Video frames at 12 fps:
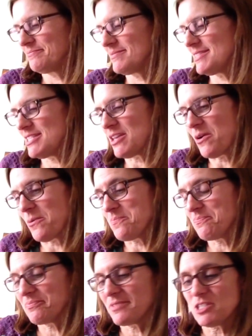So,
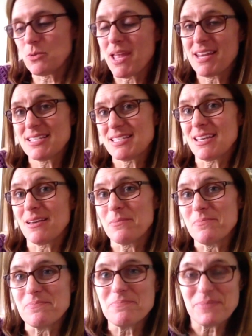Joanna's a
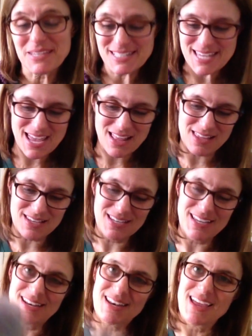big talent,
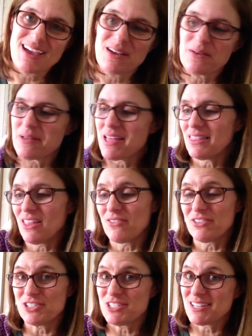and I love
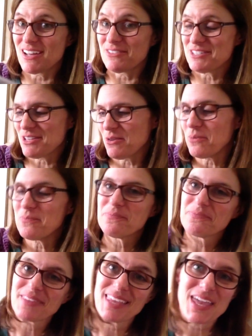her stuff, so
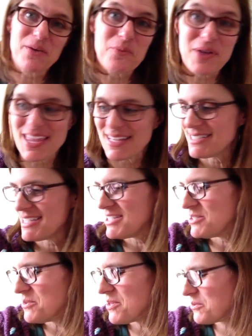can't wait to
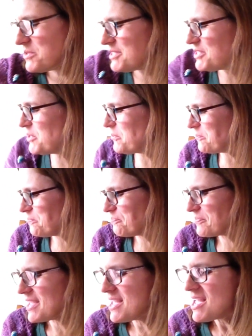do those too.
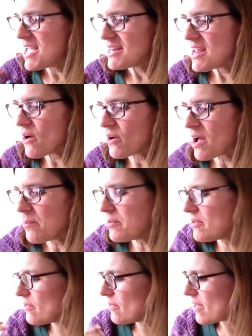Now, a
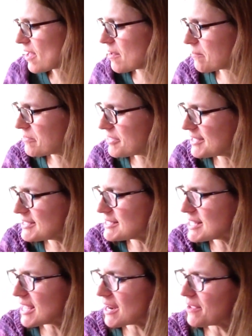couple things
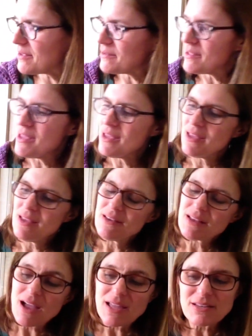that I
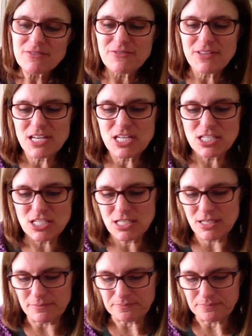kind of finished,